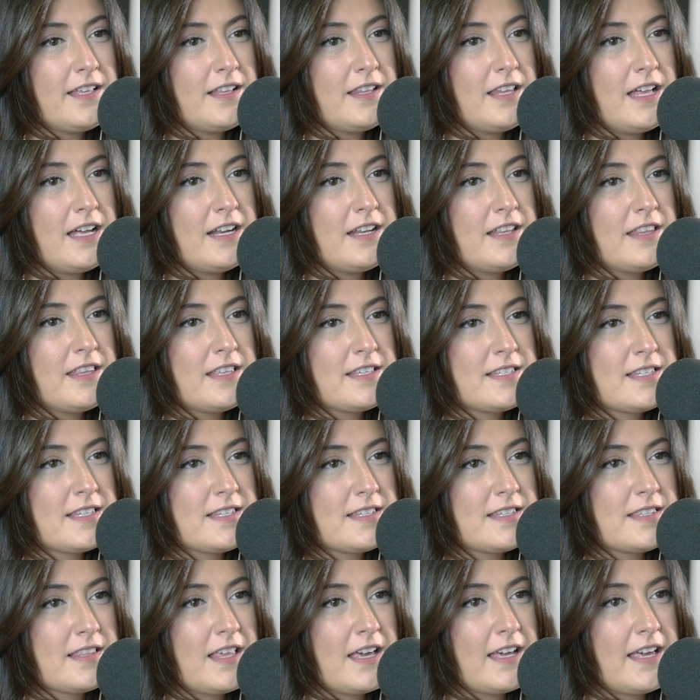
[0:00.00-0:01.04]
a lot of this
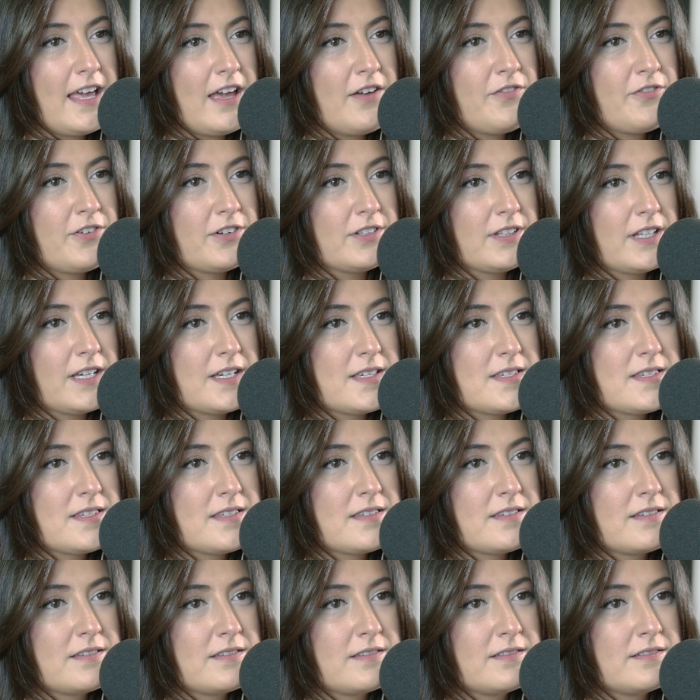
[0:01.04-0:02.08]
is like effortless.